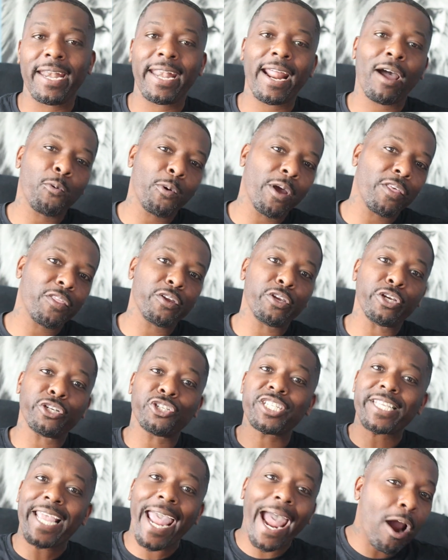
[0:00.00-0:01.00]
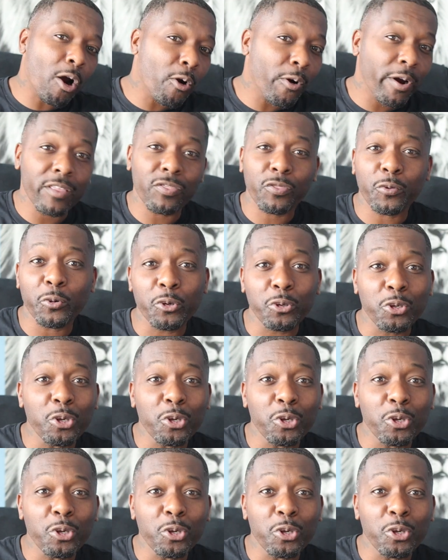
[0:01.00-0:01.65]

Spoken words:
Now, whether you're scouring through